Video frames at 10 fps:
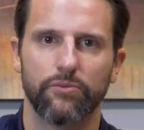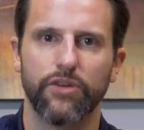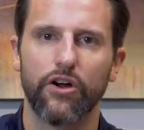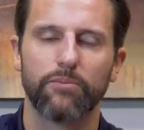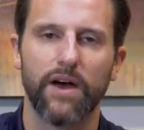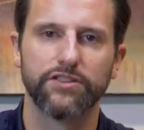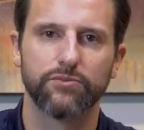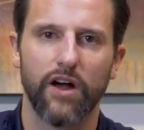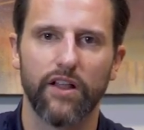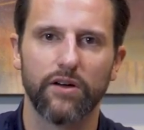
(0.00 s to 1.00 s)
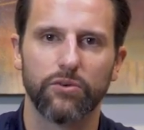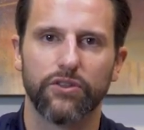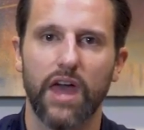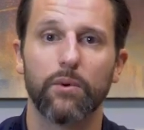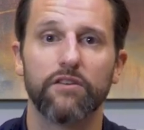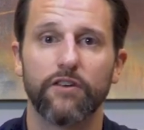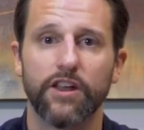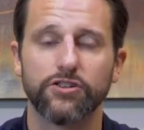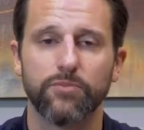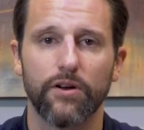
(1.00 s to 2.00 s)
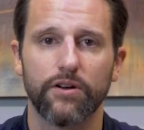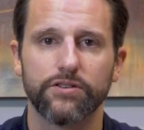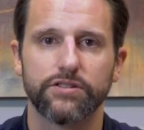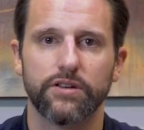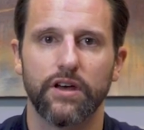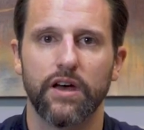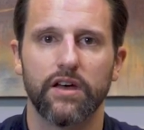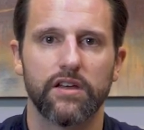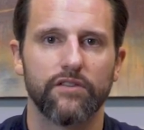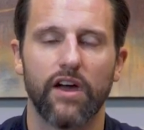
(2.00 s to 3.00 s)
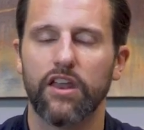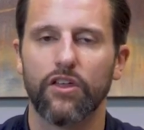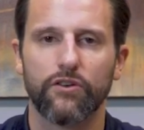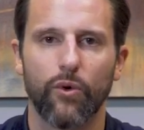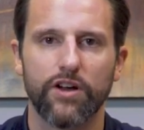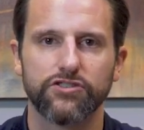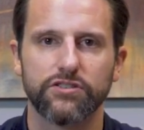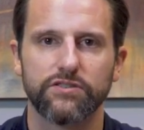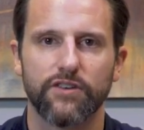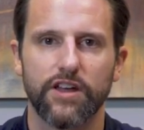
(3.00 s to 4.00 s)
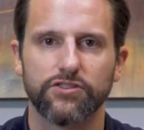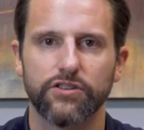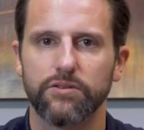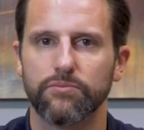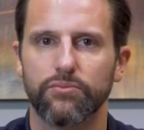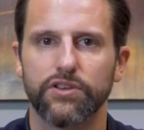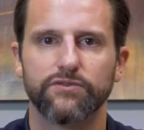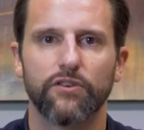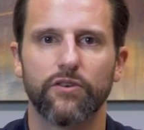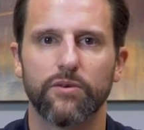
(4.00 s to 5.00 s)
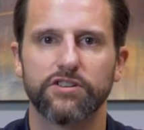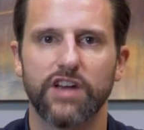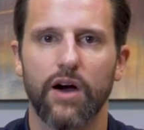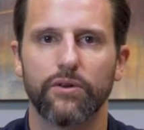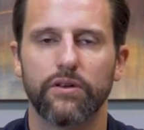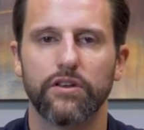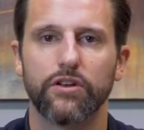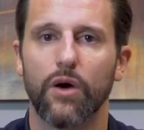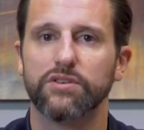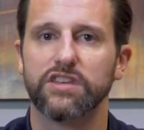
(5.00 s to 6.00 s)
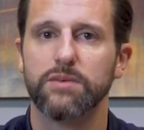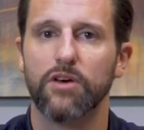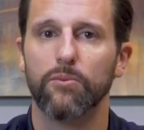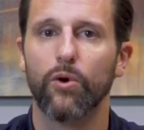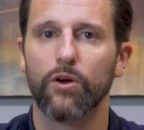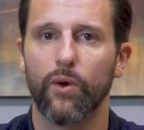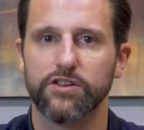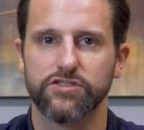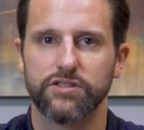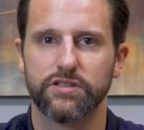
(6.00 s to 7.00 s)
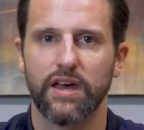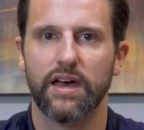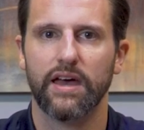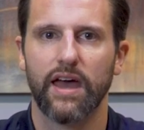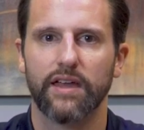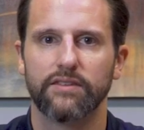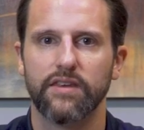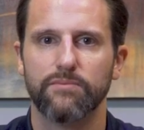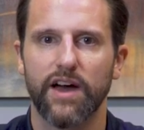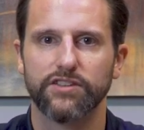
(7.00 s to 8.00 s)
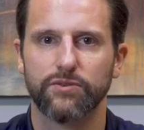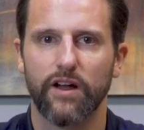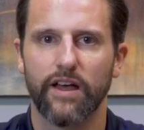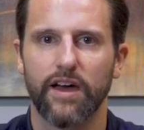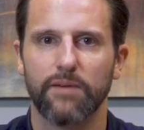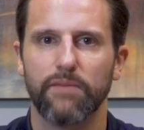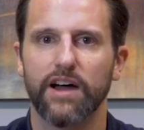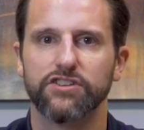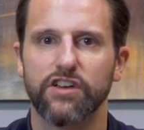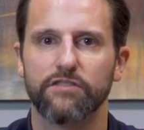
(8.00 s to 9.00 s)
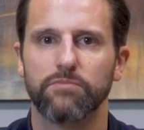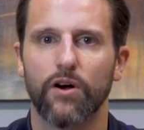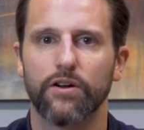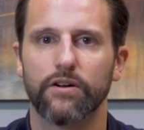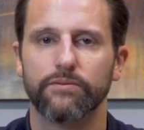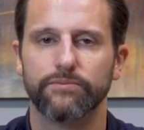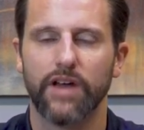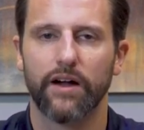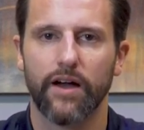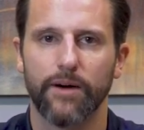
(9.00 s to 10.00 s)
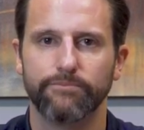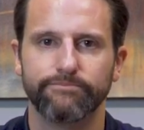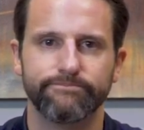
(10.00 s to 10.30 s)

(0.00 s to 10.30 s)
Derek Mazzarella with Gateway Financial Partners. If you have any other questions financially, please feel free to reach out. You can always email more questions at dmazzarella@mygfpartner.com.